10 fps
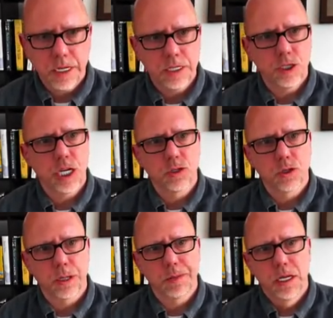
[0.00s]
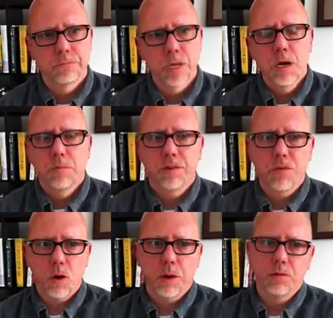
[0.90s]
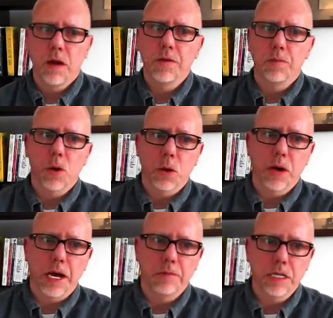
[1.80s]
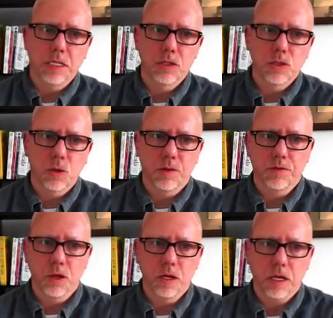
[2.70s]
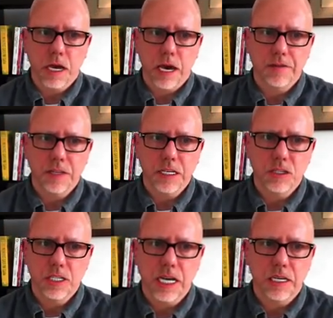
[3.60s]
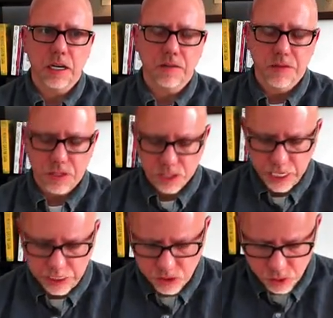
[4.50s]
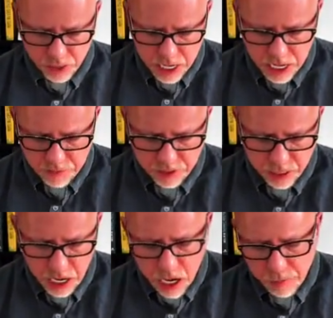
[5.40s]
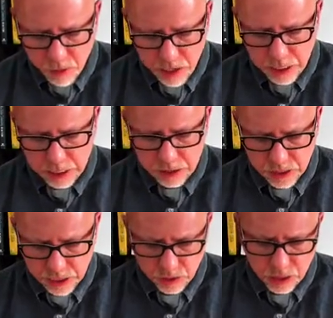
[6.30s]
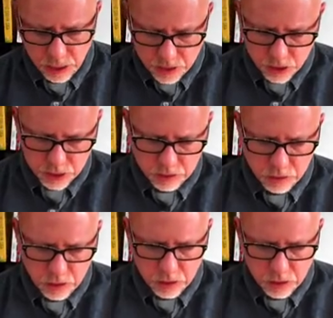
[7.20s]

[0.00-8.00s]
shell script. Before we run the program, let's sort of look at the state of the state. So we have an operating Cassandra cluster.